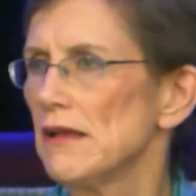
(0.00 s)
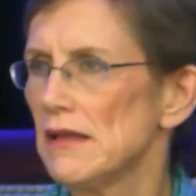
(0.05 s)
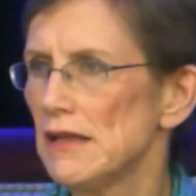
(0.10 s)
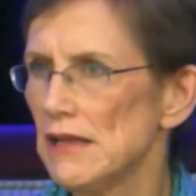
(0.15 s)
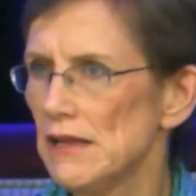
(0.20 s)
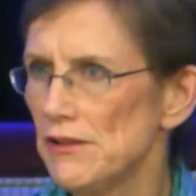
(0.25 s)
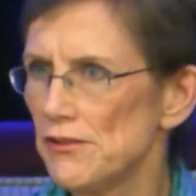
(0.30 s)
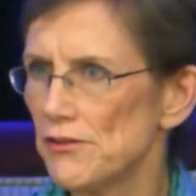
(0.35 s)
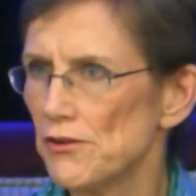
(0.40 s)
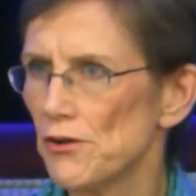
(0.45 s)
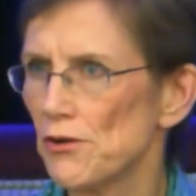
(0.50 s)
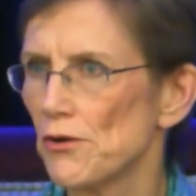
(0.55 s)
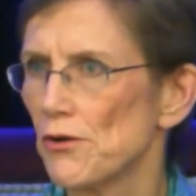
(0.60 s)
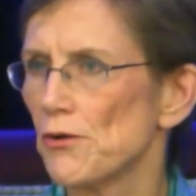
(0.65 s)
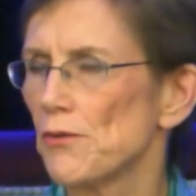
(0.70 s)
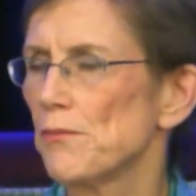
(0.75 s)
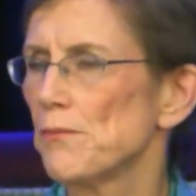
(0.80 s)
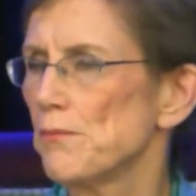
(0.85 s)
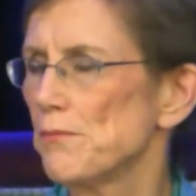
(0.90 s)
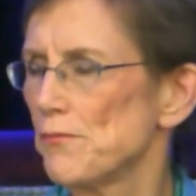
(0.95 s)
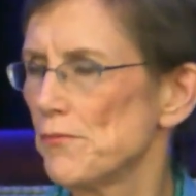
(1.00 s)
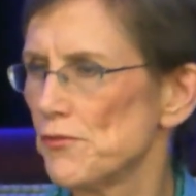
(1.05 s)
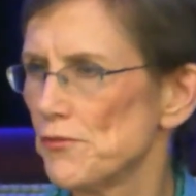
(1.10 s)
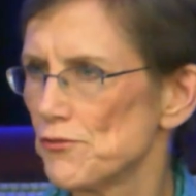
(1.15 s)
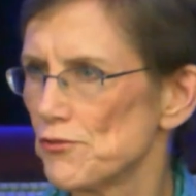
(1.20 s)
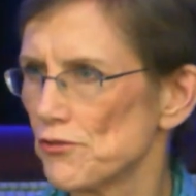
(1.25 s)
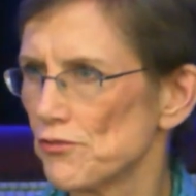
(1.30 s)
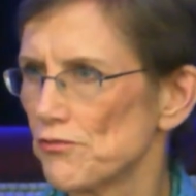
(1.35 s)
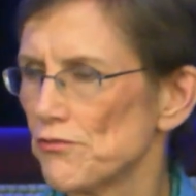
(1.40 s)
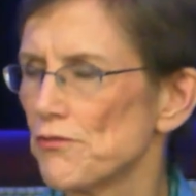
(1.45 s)
either
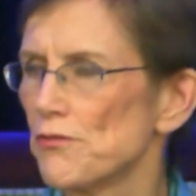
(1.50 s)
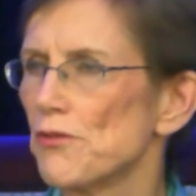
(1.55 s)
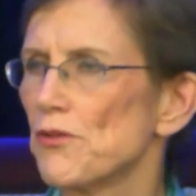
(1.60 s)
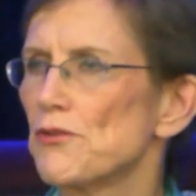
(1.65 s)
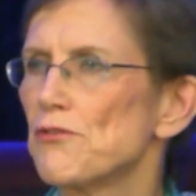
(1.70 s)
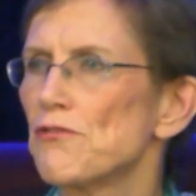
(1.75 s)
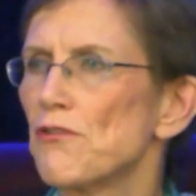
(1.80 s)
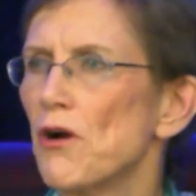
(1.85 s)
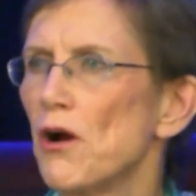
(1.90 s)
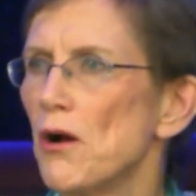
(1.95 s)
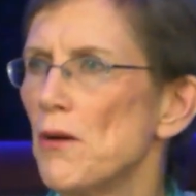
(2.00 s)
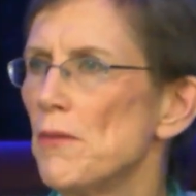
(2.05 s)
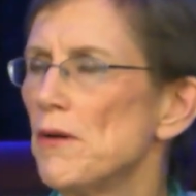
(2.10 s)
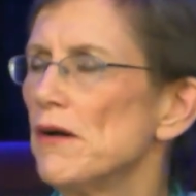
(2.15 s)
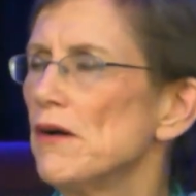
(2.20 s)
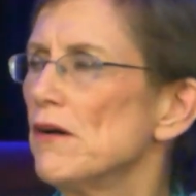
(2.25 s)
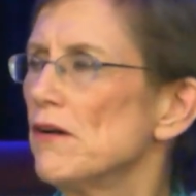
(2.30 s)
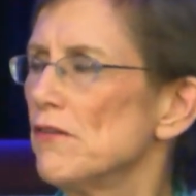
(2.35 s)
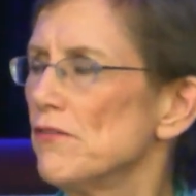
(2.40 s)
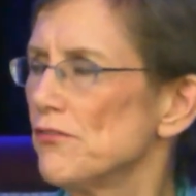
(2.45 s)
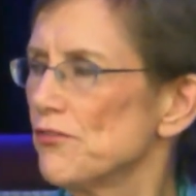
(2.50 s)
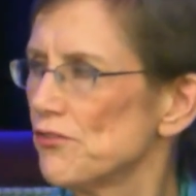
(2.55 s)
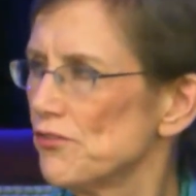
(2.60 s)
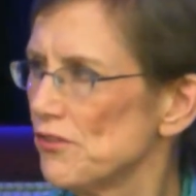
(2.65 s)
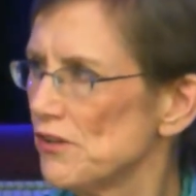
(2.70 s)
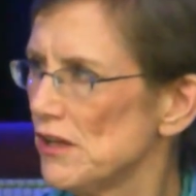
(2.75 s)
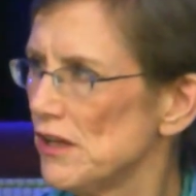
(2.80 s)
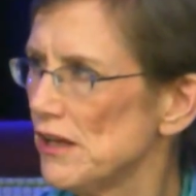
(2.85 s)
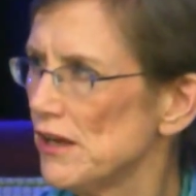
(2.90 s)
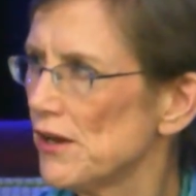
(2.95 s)
just through the trauma of
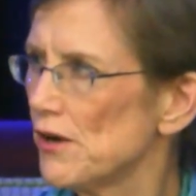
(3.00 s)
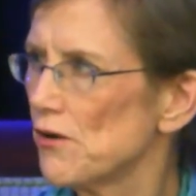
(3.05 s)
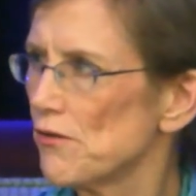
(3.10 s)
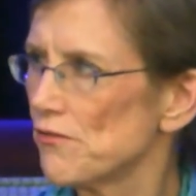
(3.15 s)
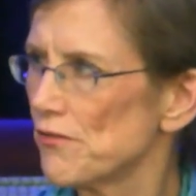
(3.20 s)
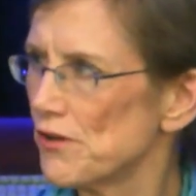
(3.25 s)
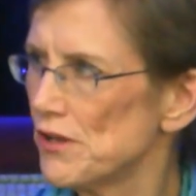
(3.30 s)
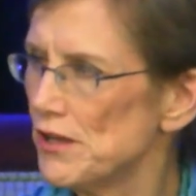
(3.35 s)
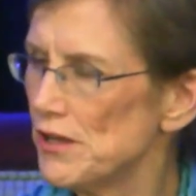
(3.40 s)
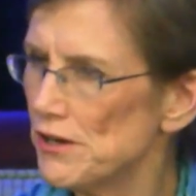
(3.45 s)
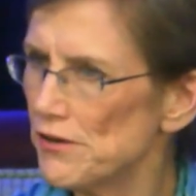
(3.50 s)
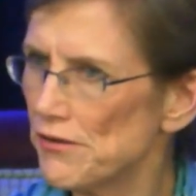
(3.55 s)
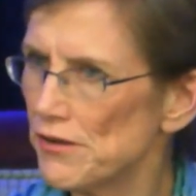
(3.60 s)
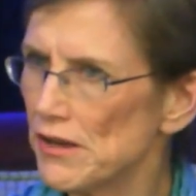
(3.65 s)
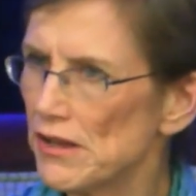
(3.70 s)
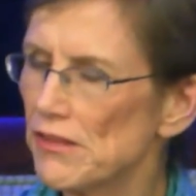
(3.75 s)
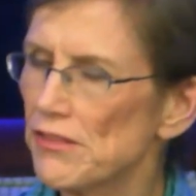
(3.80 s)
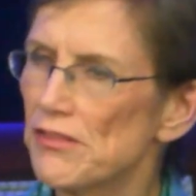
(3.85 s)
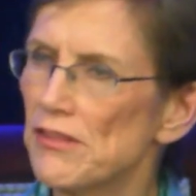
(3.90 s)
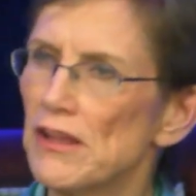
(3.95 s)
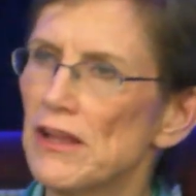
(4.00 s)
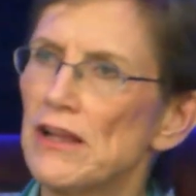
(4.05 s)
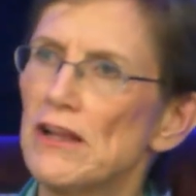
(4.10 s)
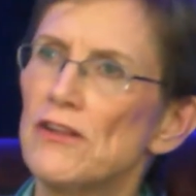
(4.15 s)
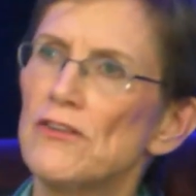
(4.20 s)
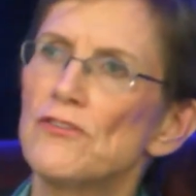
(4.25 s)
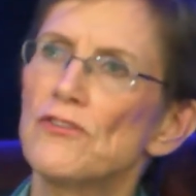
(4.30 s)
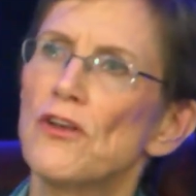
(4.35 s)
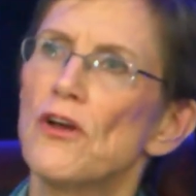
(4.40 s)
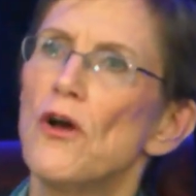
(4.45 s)
seeing and overhearing
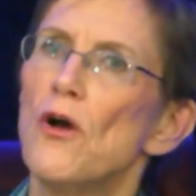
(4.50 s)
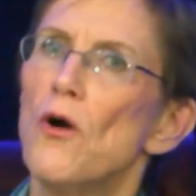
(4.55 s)
things,